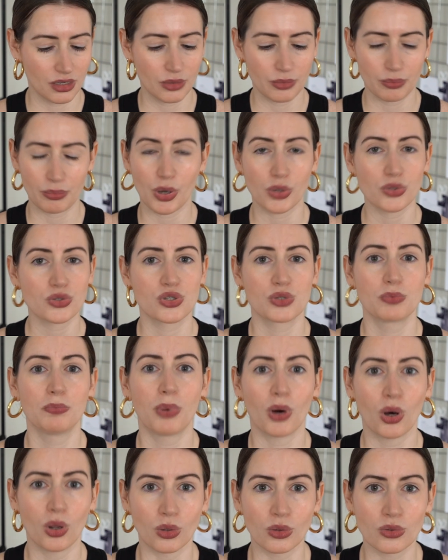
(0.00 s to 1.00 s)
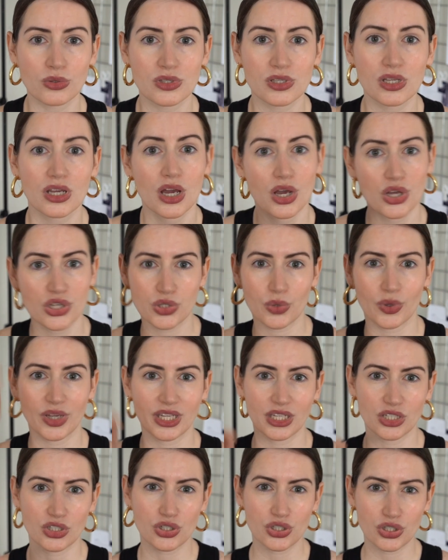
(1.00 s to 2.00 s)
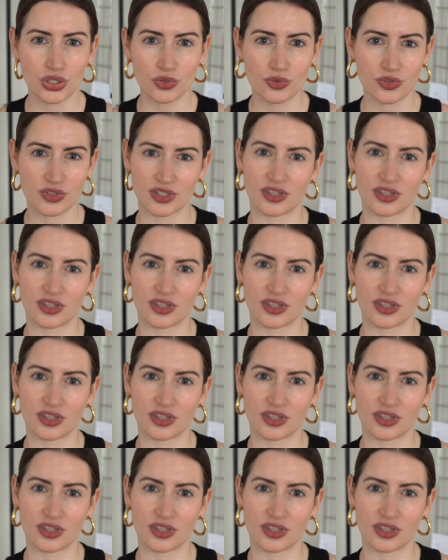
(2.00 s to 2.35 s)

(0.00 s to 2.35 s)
post polls so I can choose